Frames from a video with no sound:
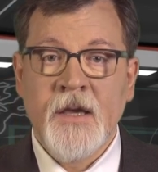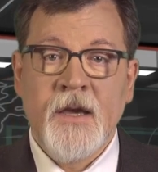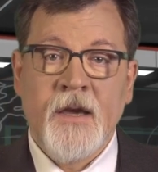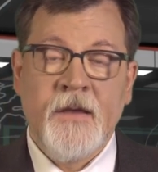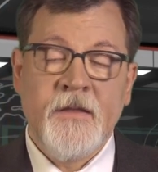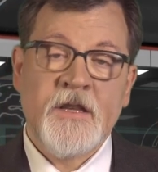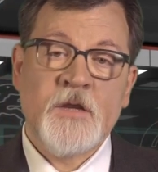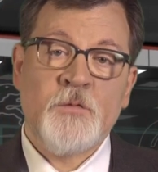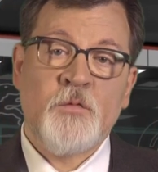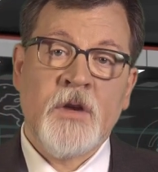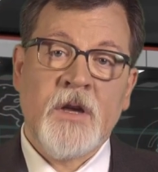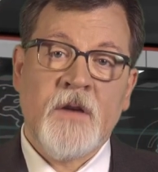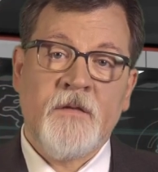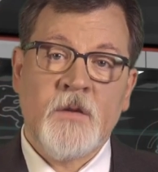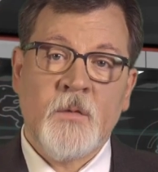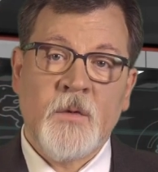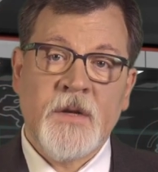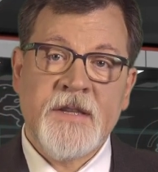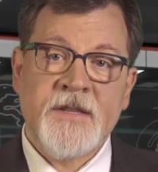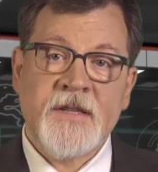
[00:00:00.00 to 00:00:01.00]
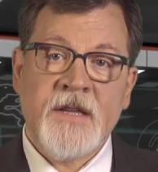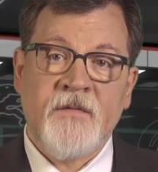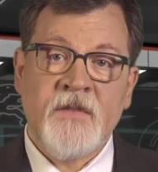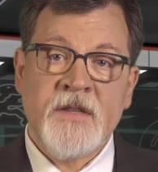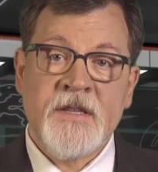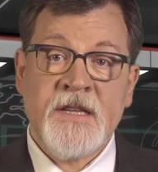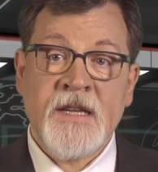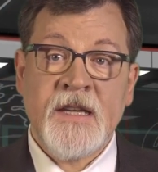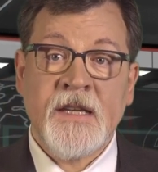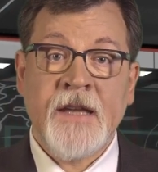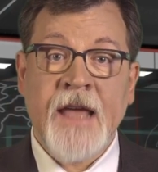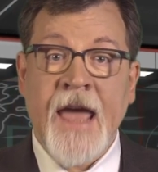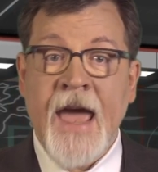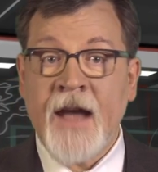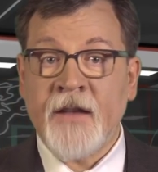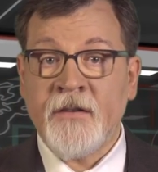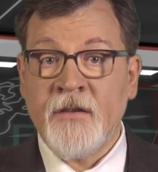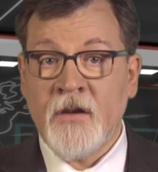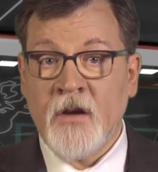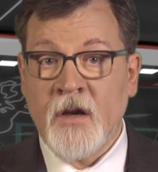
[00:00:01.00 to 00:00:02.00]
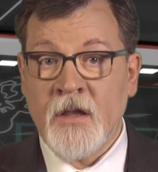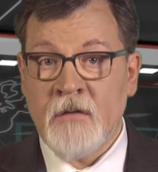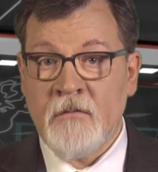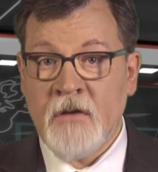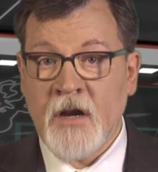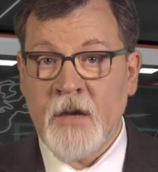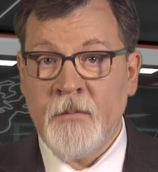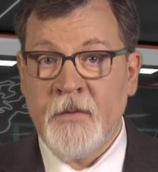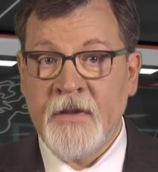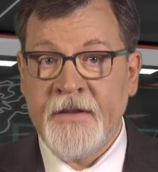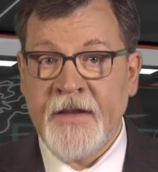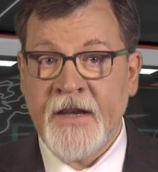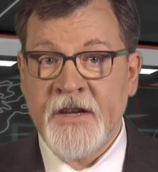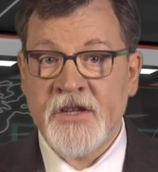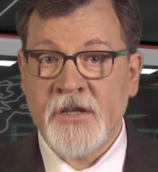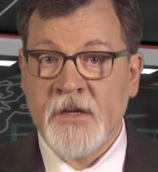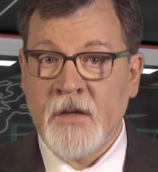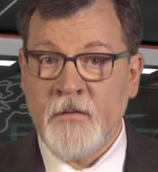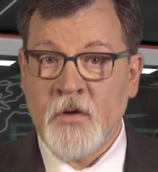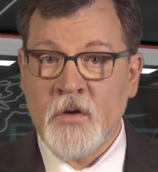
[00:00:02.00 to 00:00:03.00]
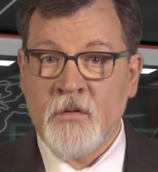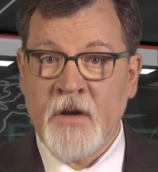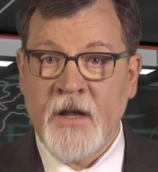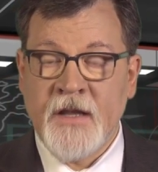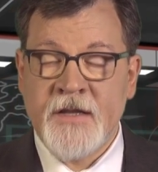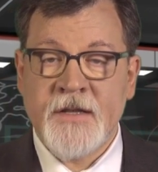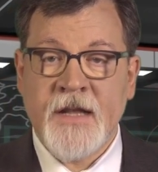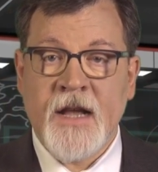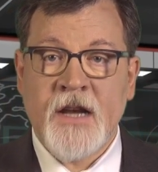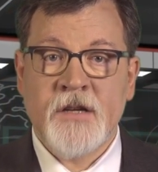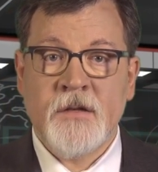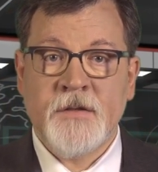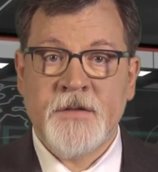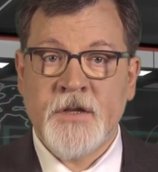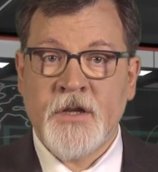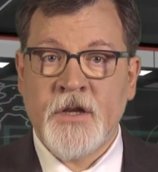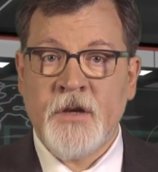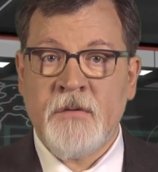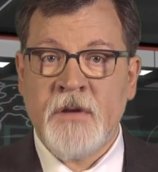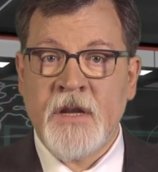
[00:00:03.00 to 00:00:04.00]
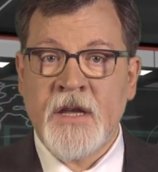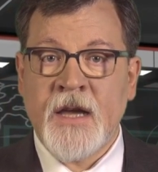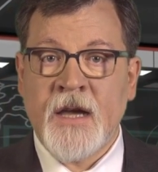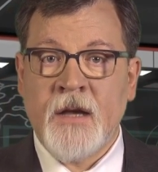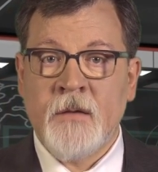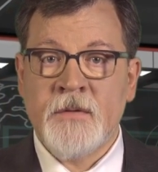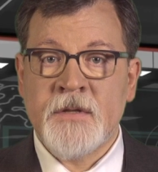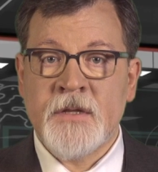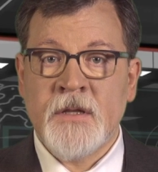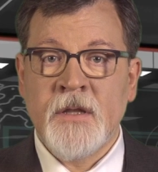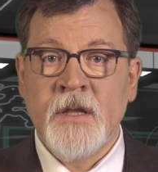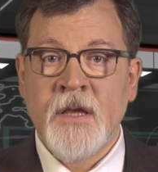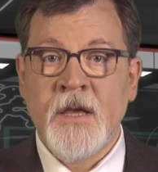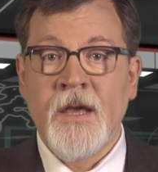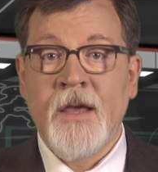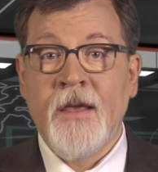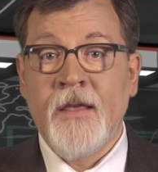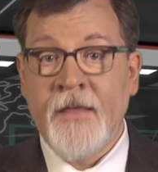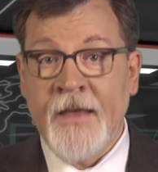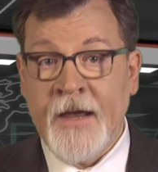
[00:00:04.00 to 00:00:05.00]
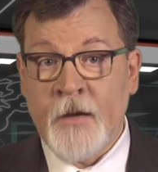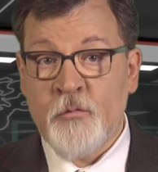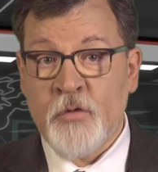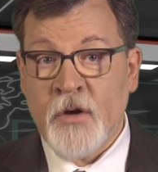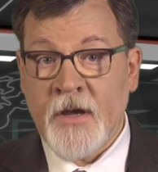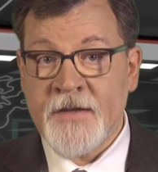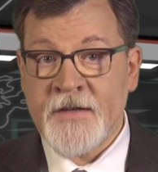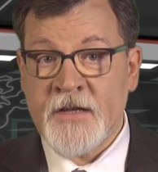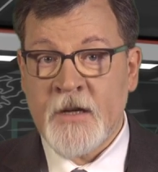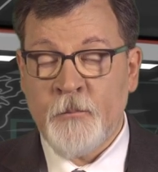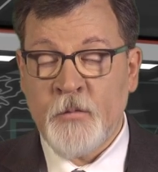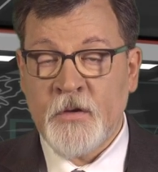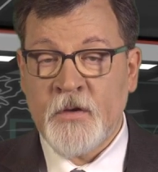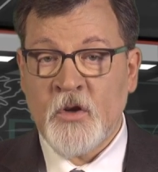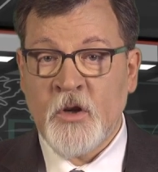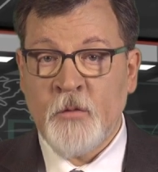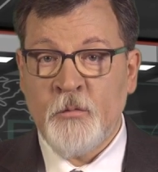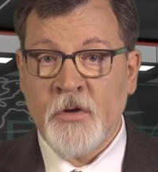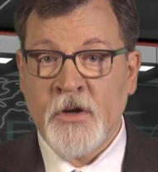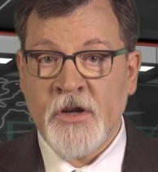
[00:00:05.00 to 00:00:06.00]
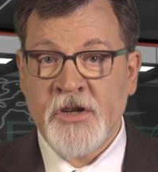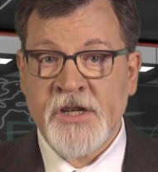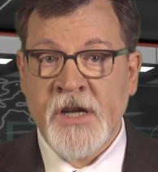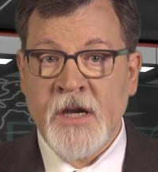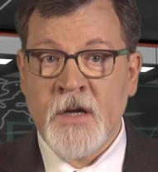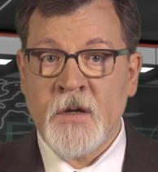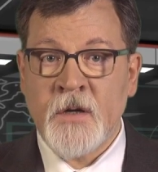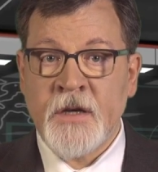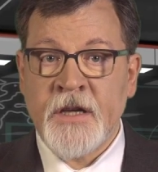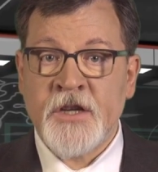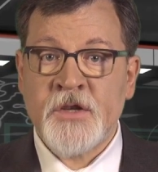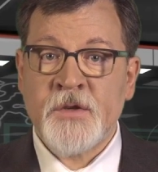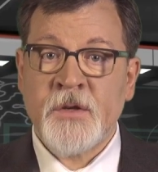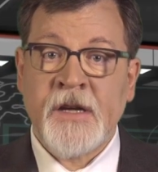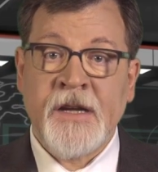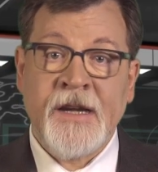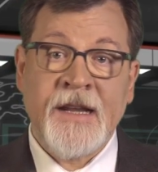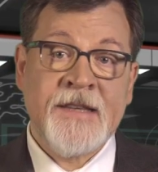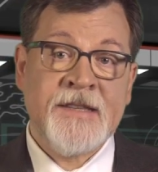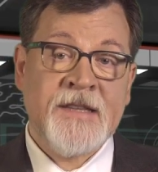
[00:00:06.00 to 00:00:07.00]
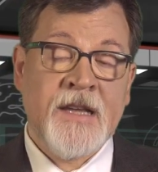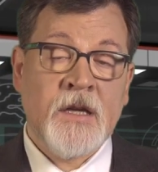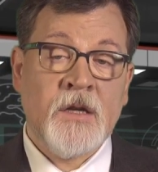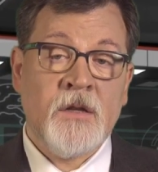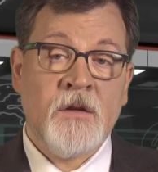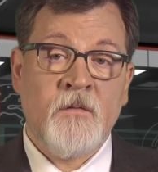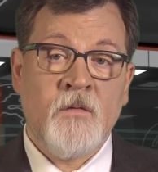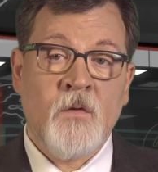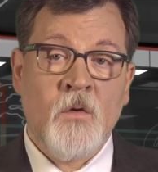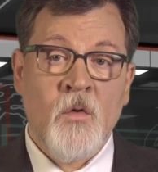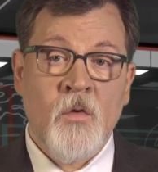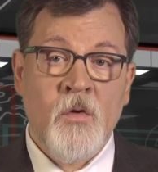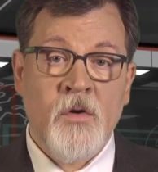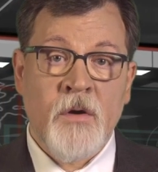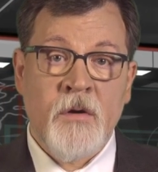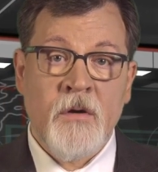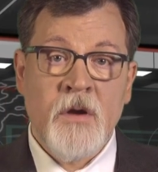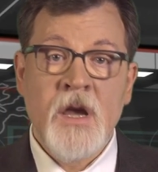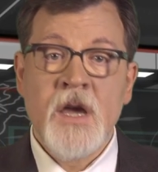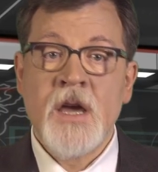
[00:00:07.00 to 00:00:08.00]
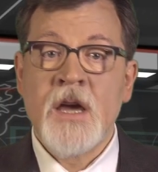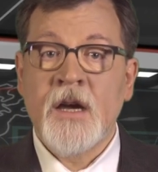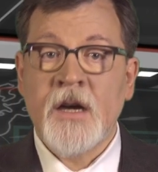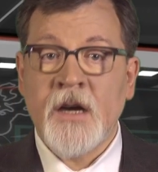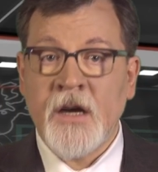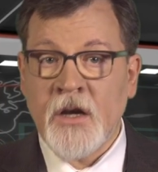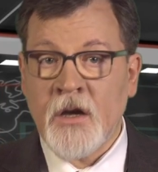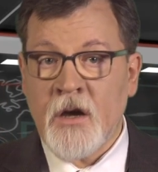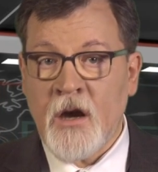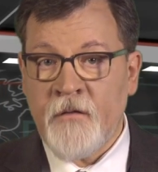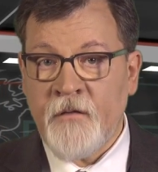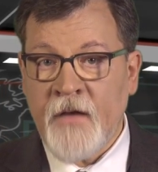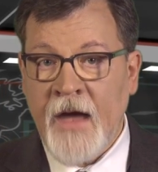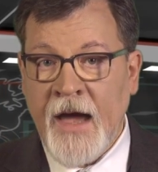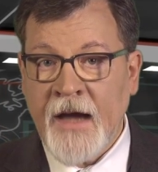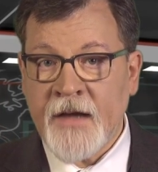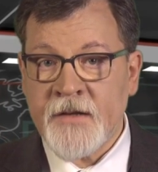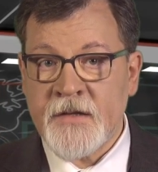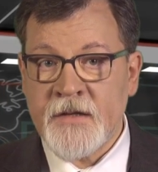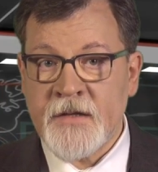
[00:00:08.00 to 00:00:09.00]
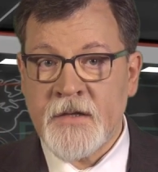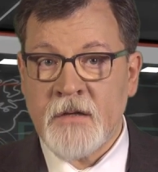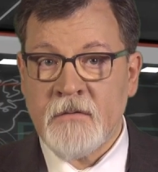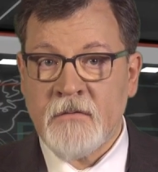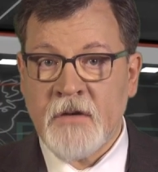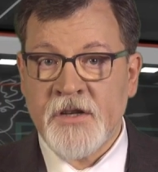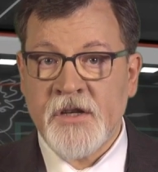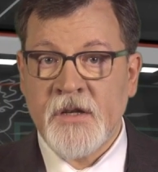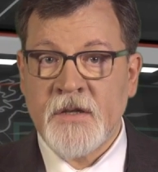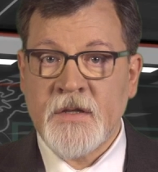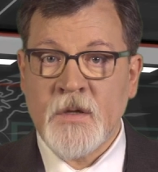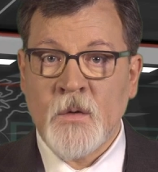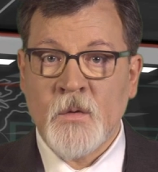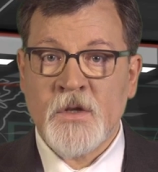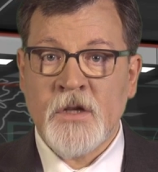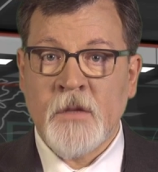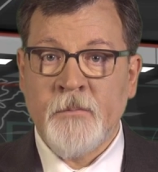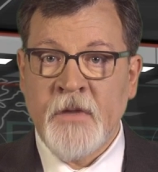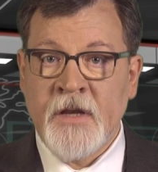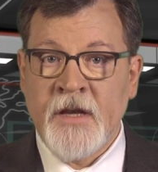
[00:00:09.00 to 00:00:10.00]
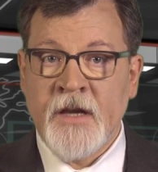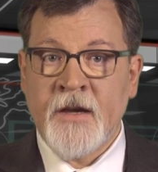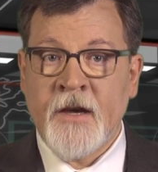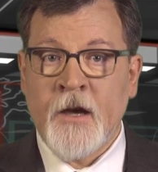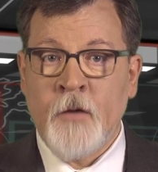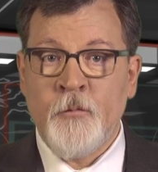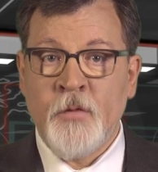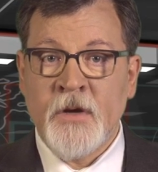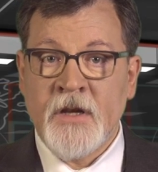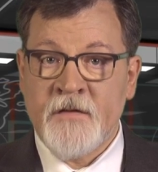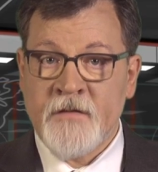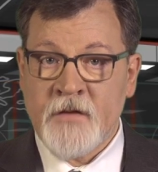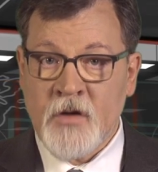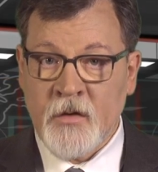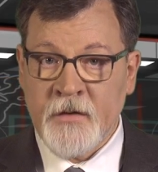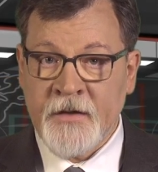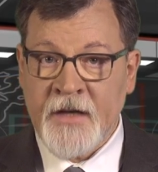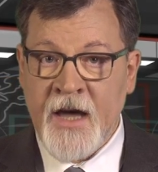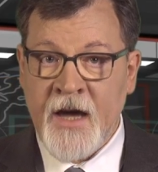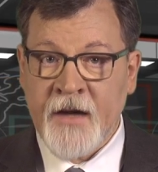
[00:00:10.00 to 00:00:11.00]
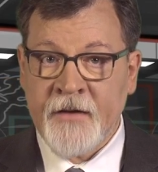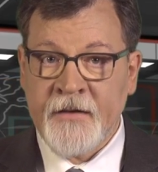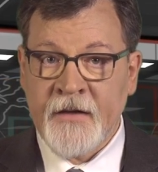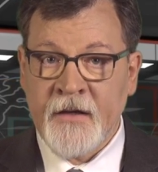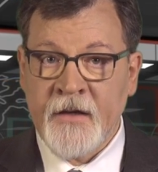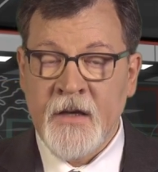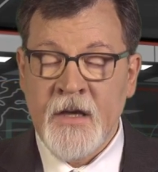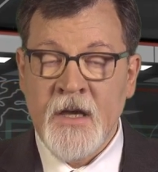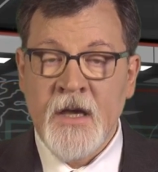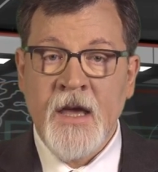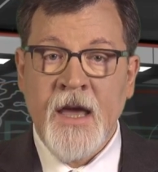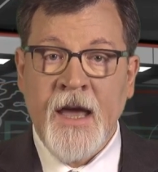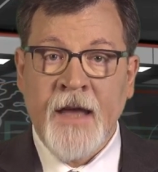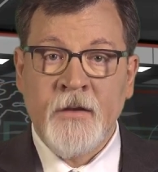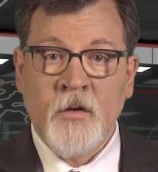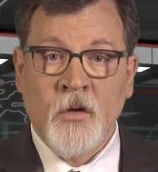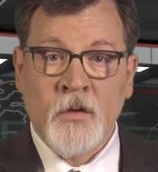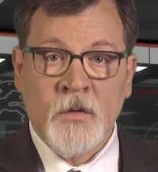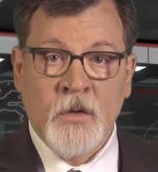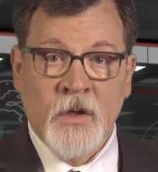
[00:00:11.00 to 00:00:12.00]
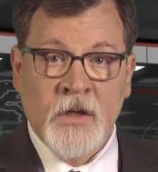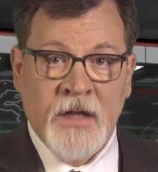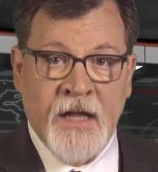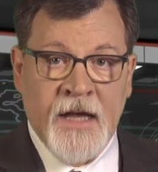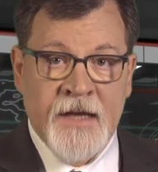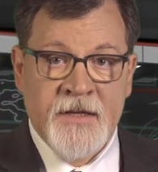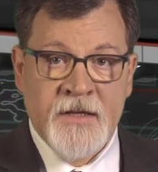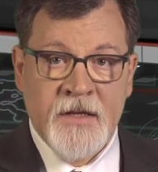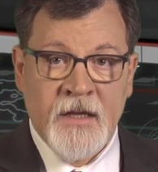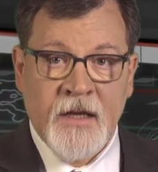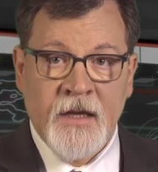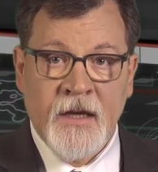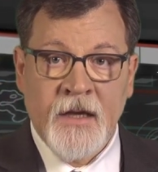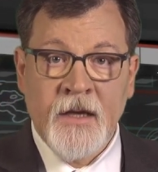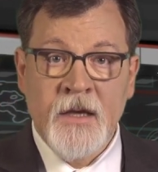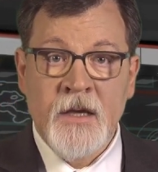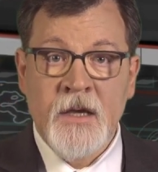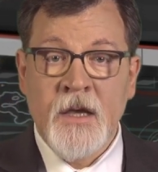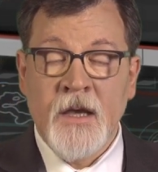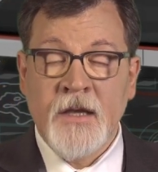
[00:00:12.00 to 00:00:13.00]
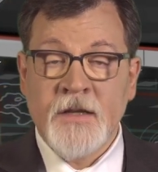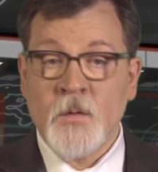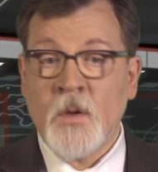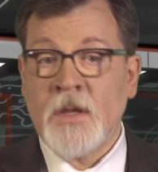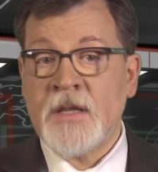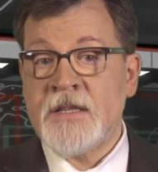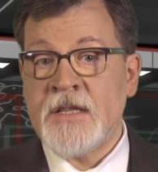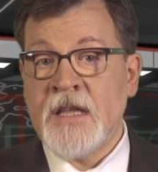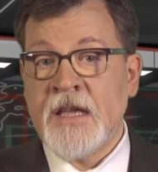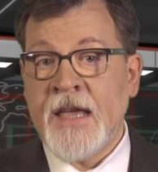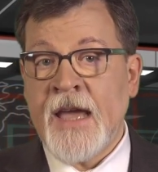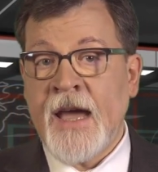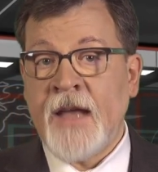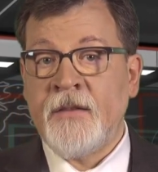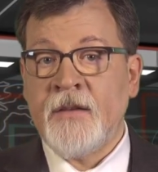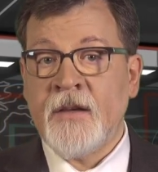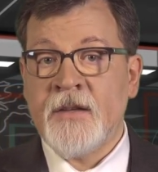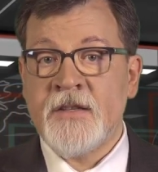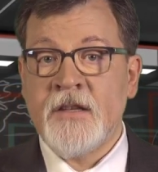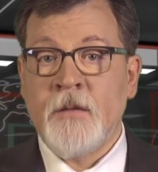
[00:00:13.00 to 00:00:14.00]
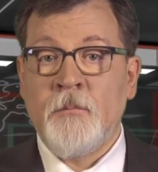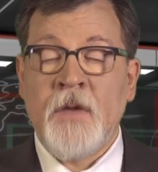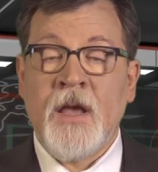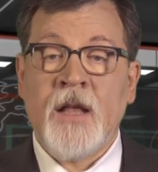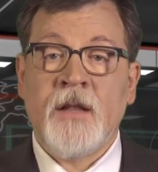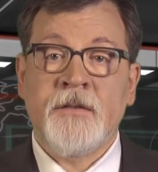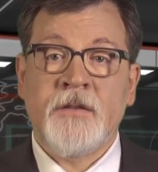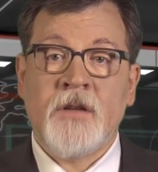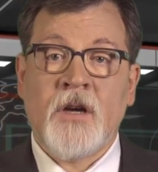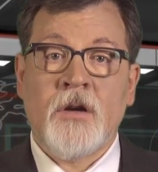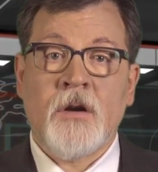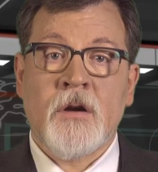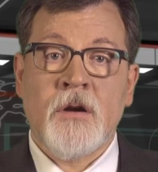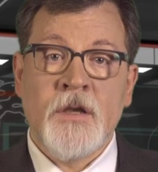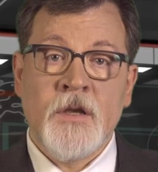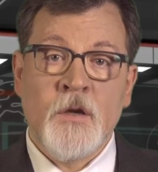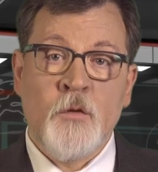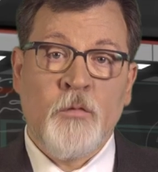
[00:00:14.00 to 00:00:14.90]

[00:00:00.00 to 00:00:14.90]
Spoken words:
In the spring of 2017, acting on the recommendation of Ukraine's National Security Council, then President Petro Poroshenko issued an executive order cutting off access to Russian social media companies Vkontakte and Odnoklassniki, as well as the Yandex and Mail.ru